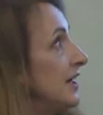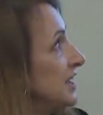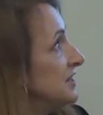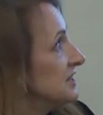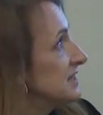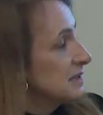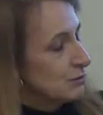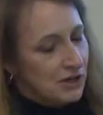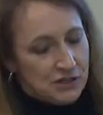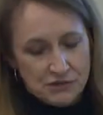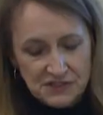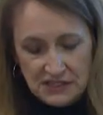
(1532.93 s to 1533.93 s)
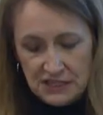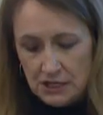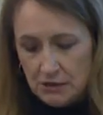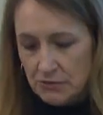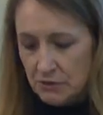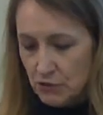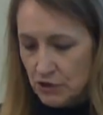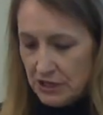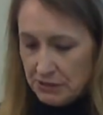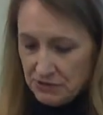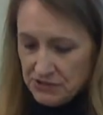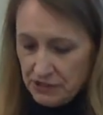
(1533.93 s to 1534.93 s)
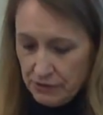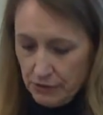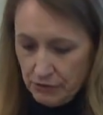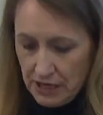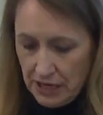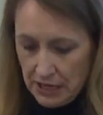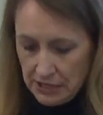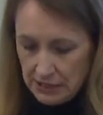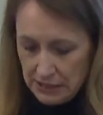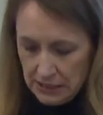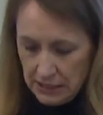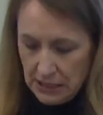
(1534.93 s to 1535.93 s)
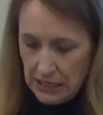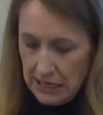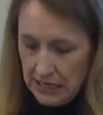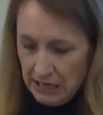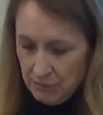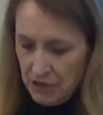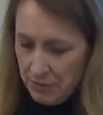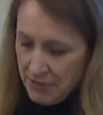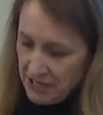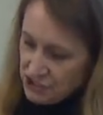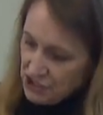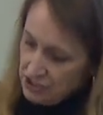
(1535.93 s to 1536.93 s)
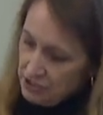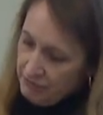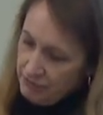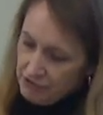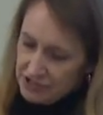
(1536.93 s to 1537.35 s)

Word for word: And this is what you see here. We were able to locate um, mention of her